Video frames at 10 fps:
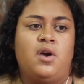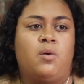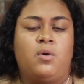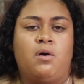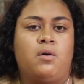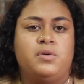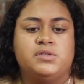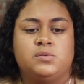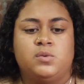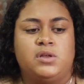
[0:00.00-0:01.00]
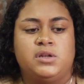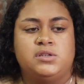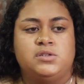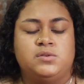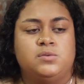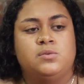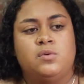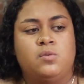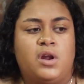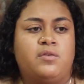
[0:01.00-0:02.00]
we're always willing to do
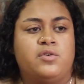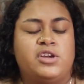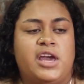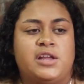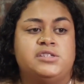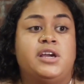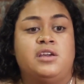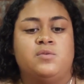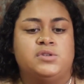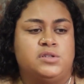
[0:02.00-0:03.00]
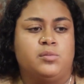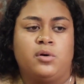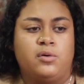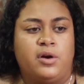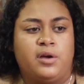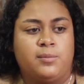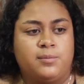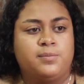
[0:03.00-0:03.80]
whatever we can to get you into the program.